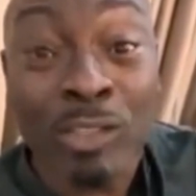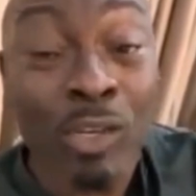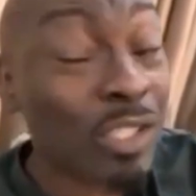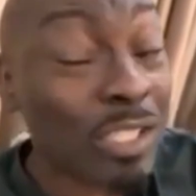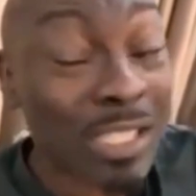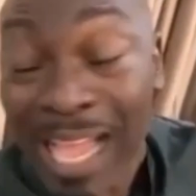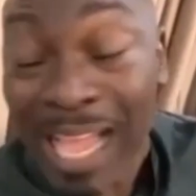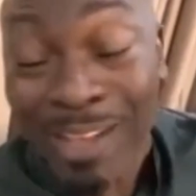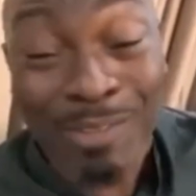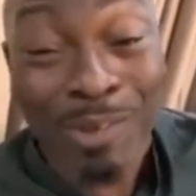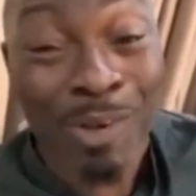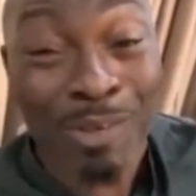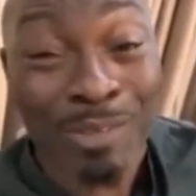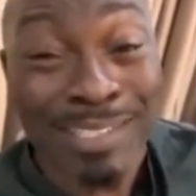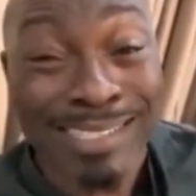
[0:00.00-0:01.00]
us down
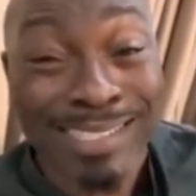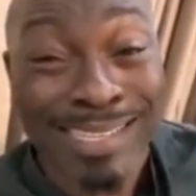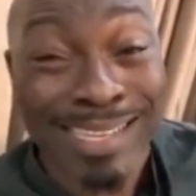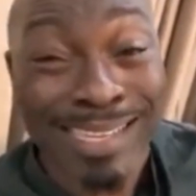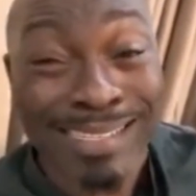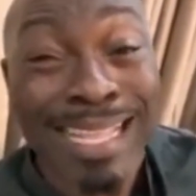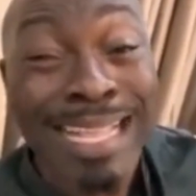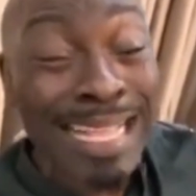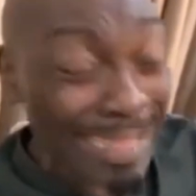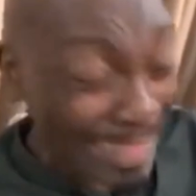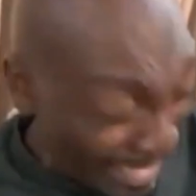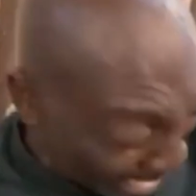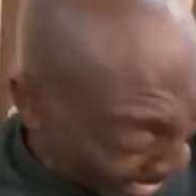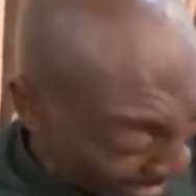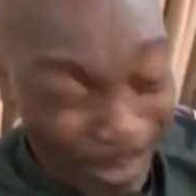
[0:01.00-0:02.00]
all these years,
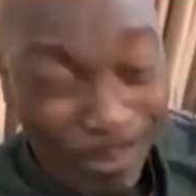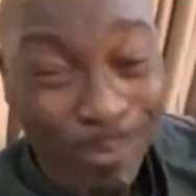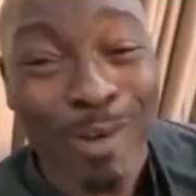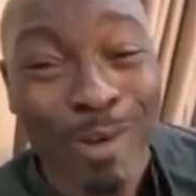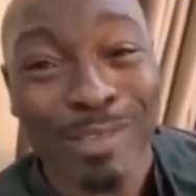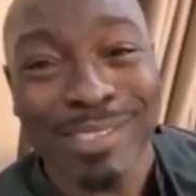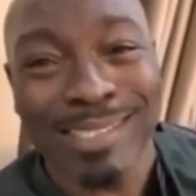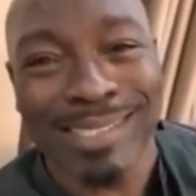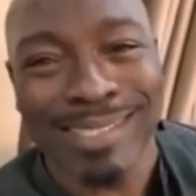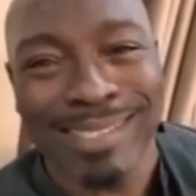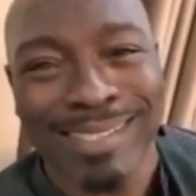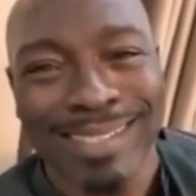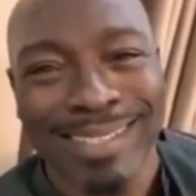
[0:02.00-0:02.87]
they are the ones.